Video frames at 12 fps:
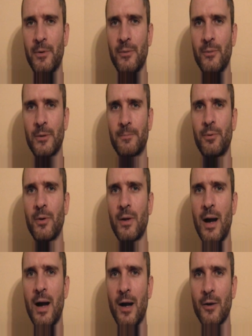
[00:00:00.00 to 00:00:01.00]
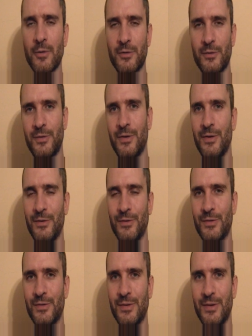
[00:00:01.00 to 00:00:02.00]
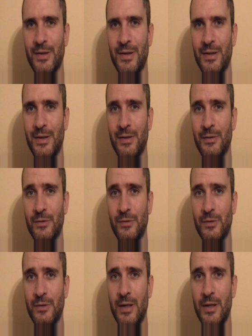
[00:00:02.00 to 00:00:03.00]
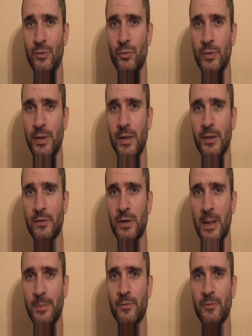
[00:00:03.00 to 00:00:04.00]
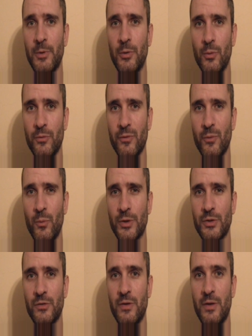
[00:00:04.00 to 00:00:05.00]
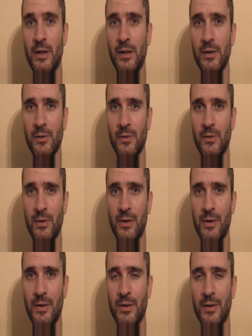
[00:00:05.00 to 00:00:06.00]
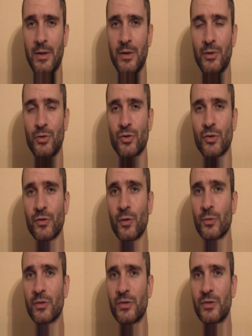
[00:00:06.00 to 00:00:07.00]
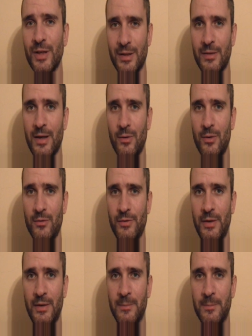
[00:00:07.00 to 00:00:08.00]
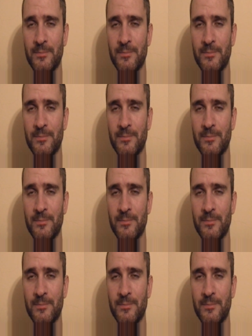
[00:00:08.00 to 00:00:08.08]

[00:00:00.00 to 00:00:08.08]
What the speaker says: But what Palhares does is a unique type of maneuver, which is the heel hook. You just don't see it that often.